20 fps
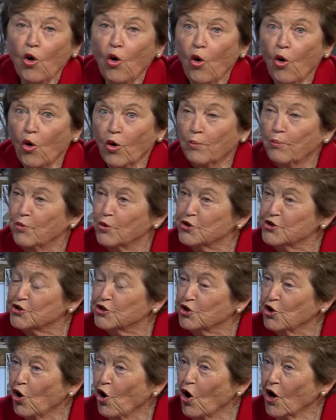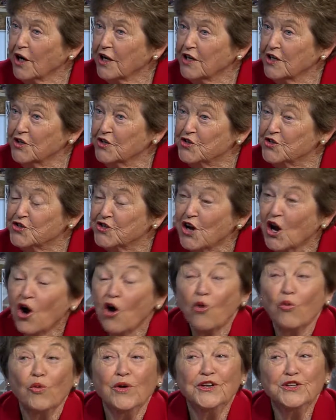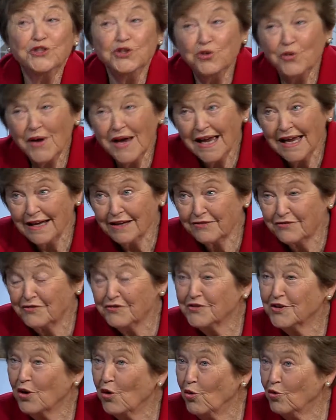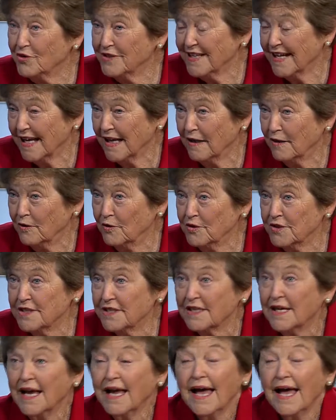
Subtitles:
or Busch Gardens, we do have the hotels